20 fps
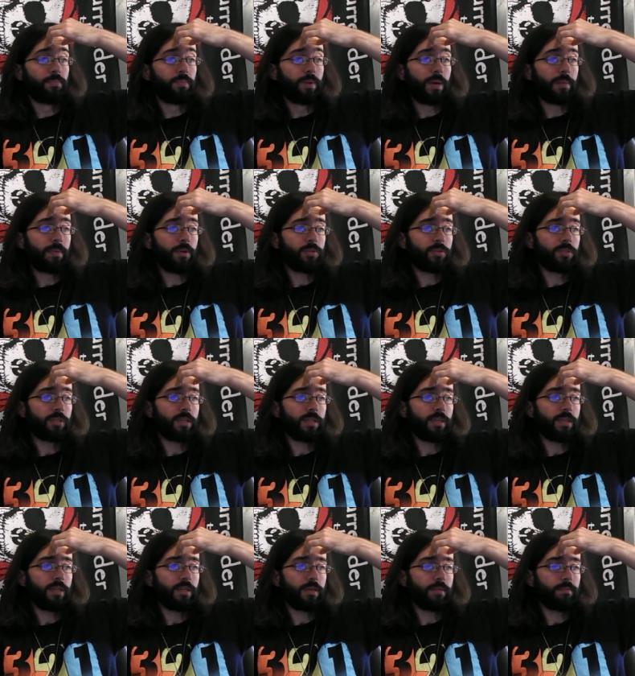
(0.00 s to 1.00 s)

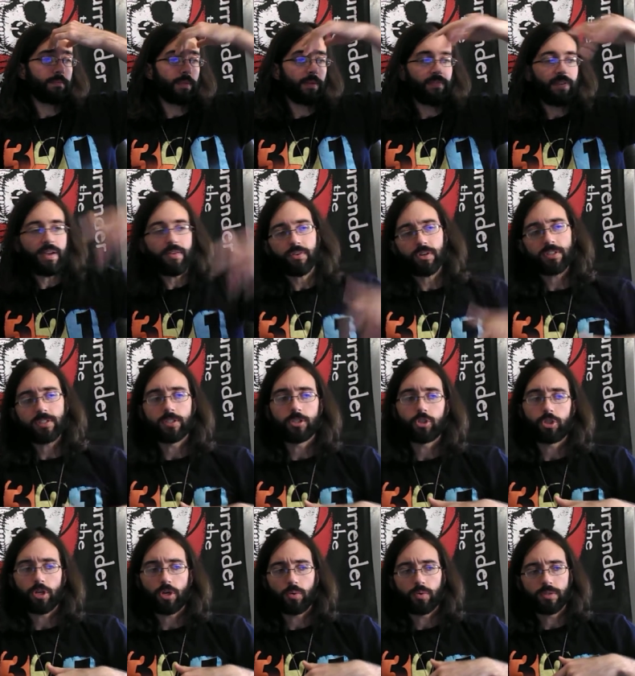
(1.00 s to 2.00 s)
My favorite is the
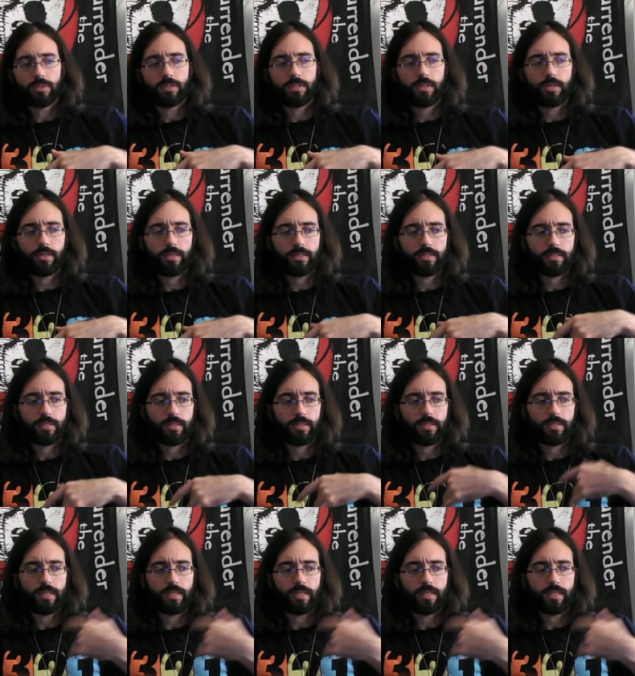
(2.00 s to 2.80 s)
Showa series.